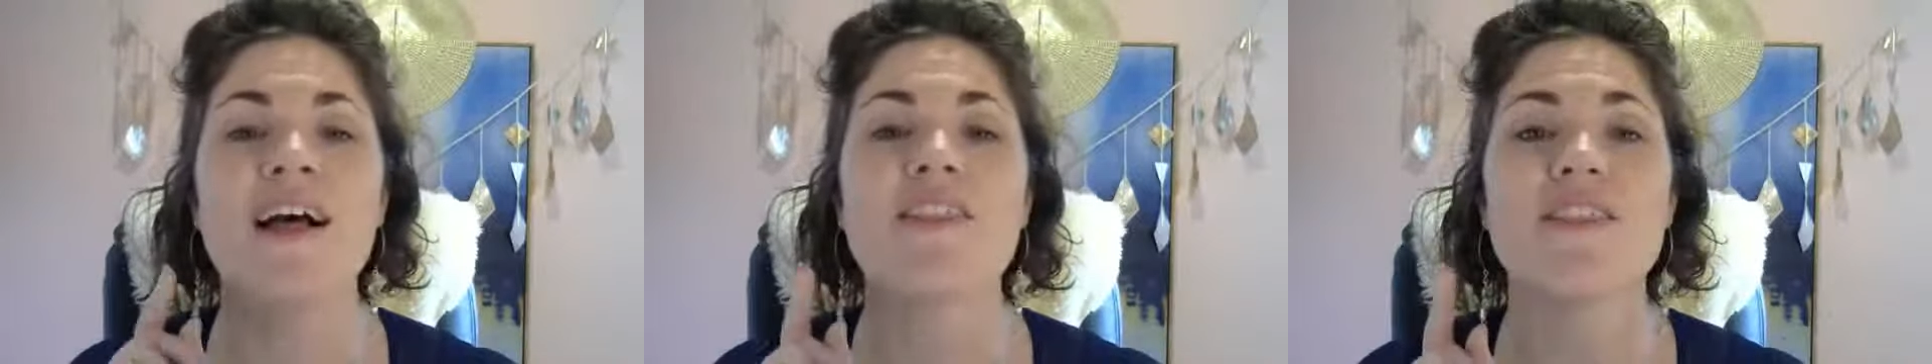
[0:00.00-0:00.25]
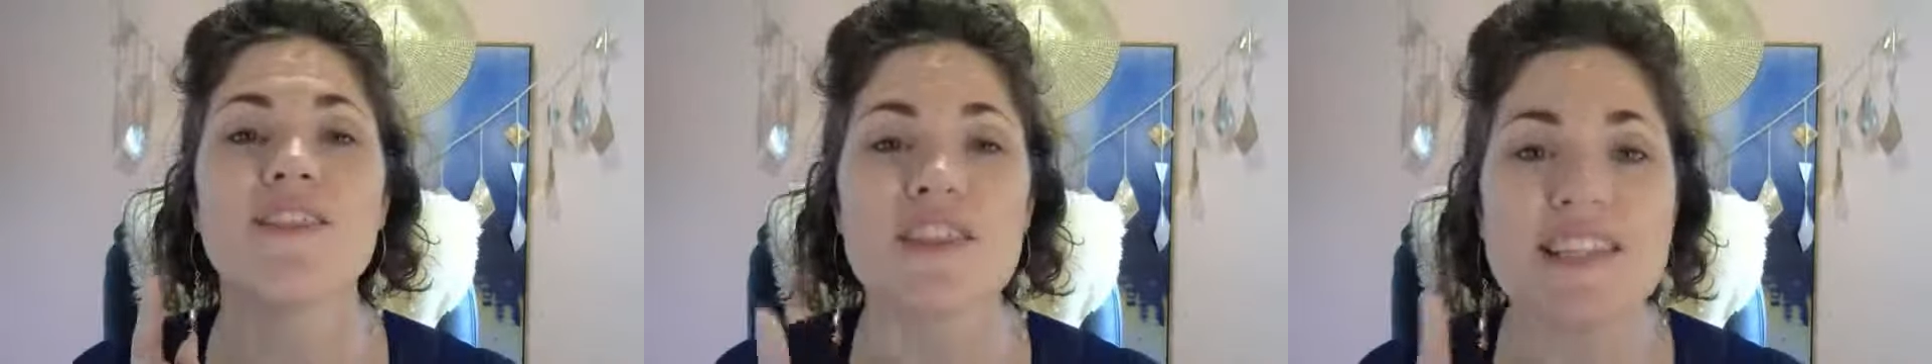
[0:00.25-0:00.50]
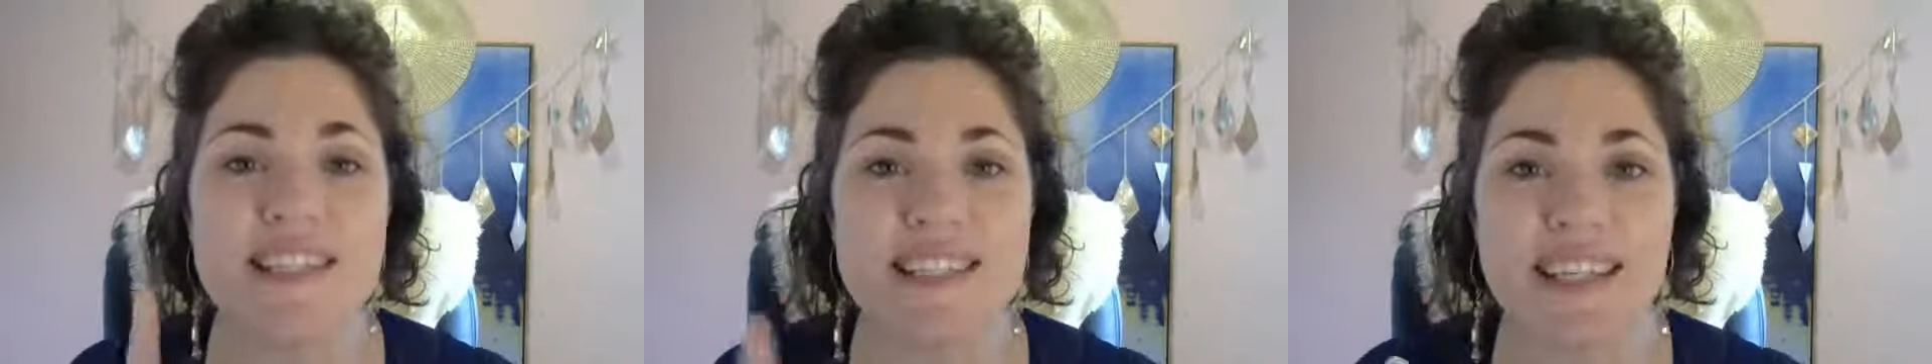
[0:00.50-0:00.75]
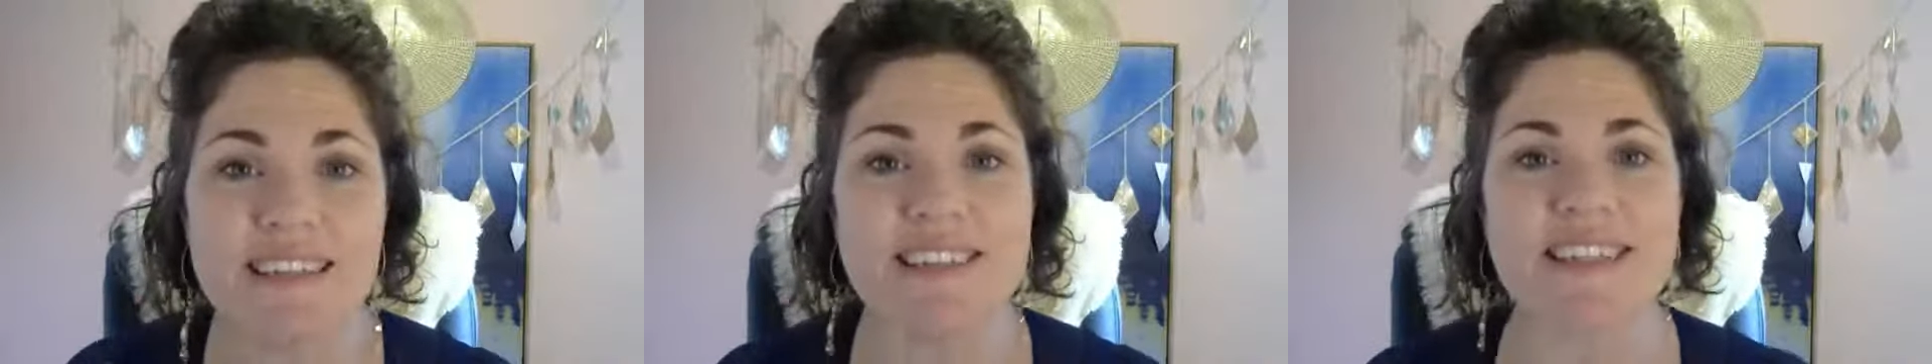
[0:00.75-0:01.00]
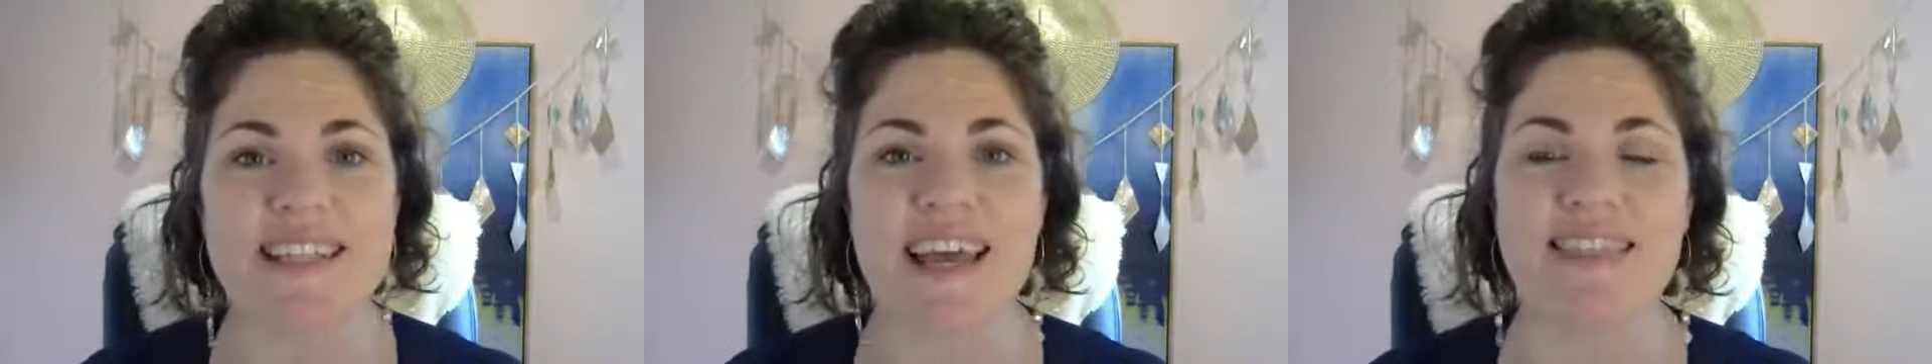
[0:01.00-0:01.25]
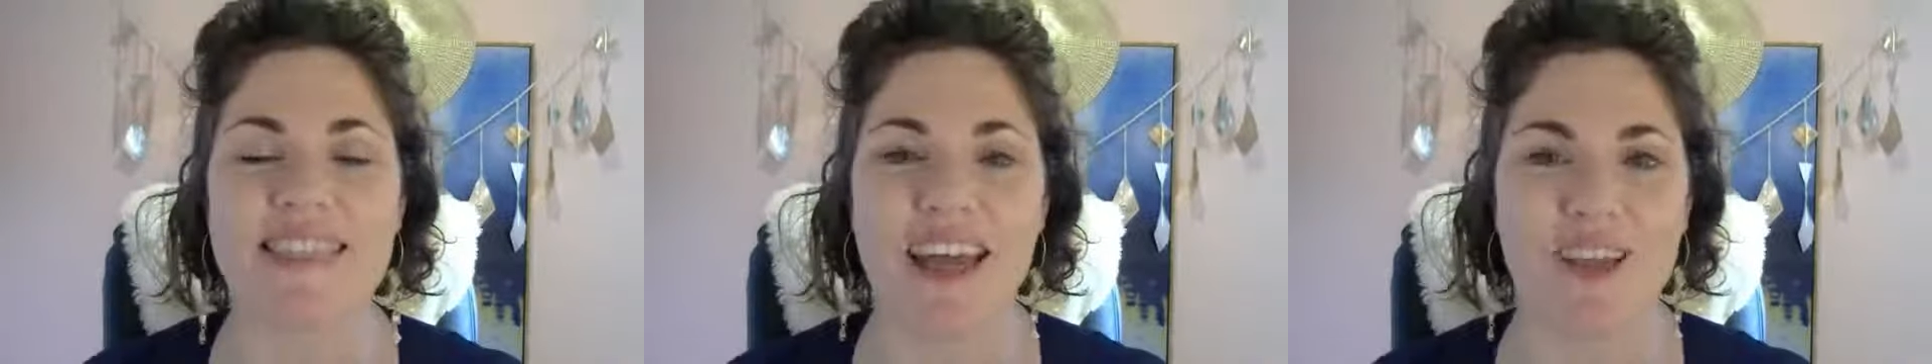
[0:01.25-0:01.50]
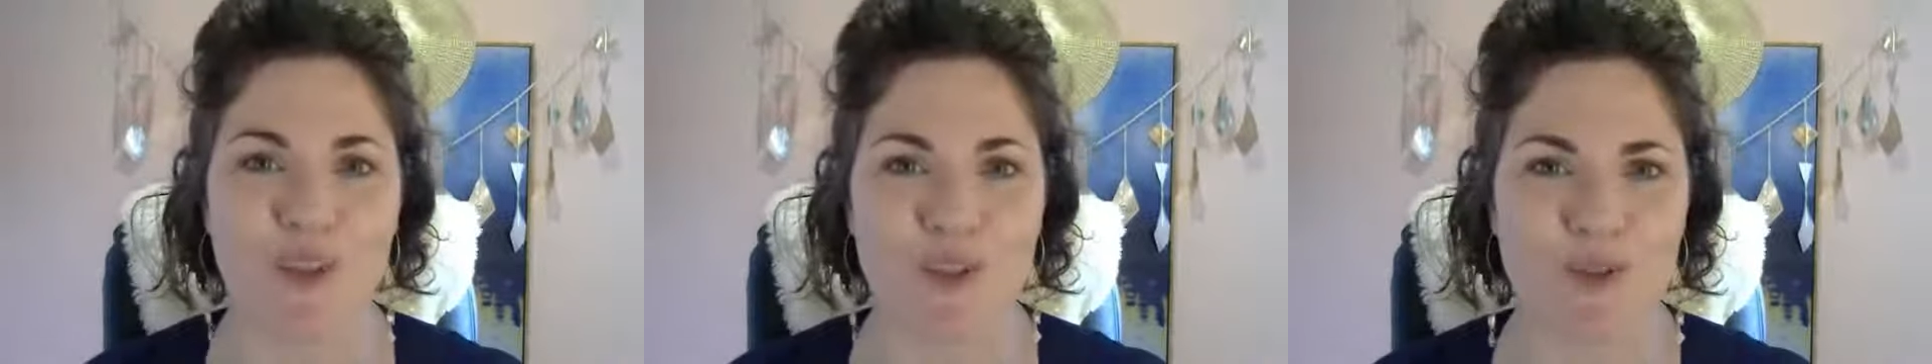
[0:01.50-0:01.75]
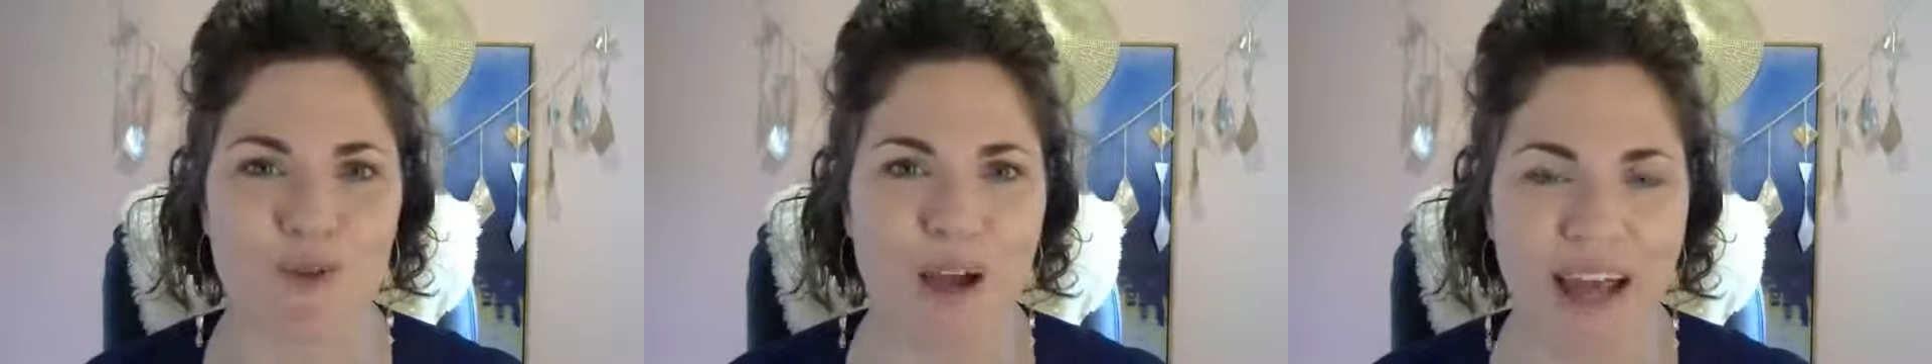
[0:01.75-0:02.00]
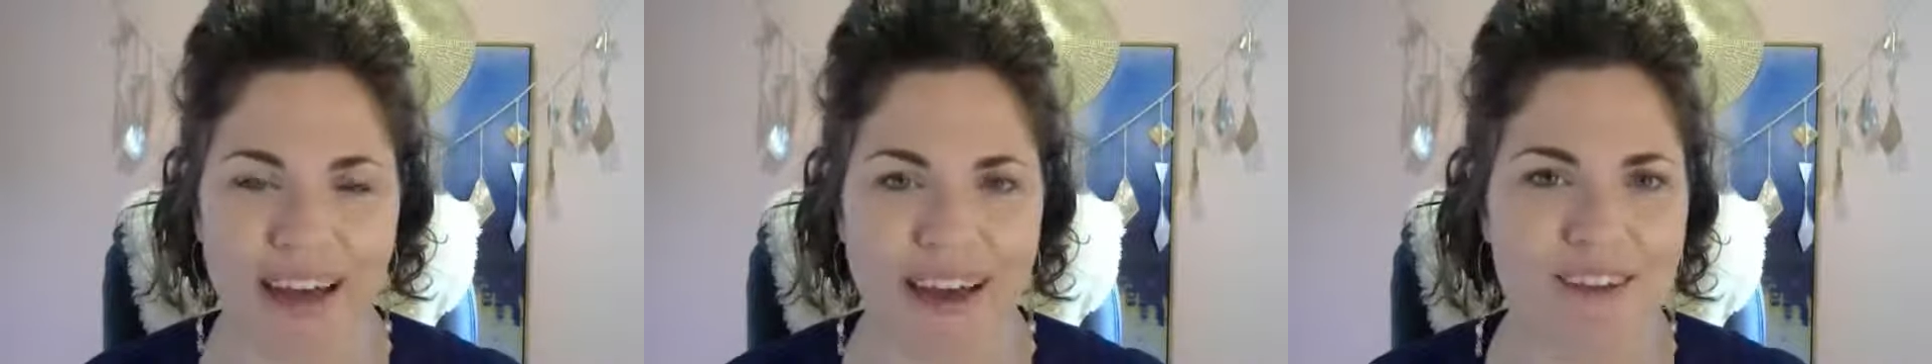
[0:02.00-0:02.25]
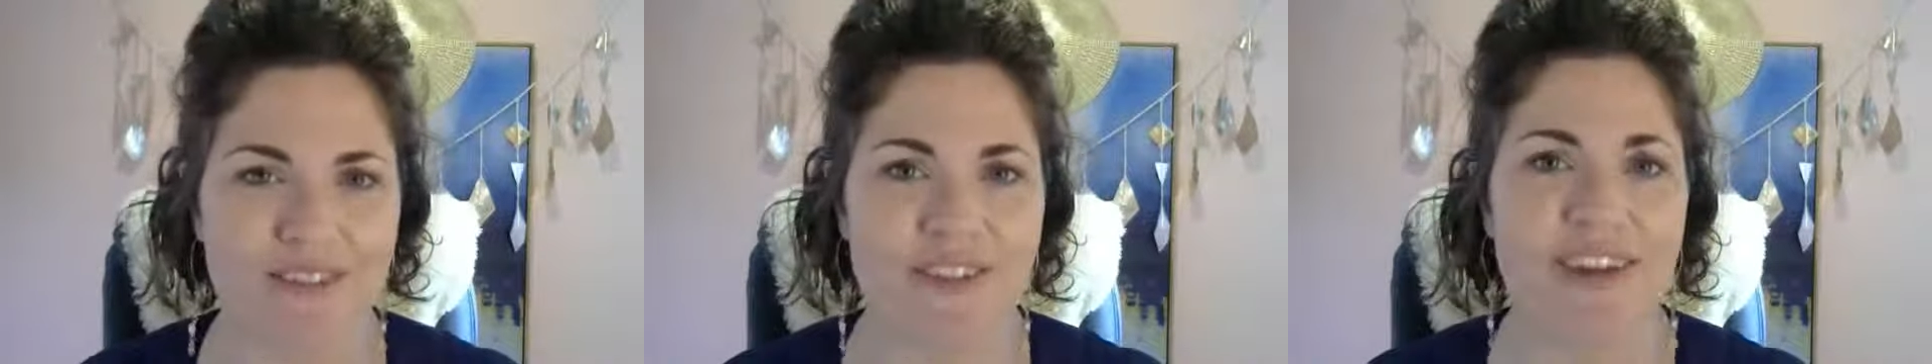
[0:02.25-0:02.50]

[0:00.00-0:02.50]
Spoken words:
the skill set that you have.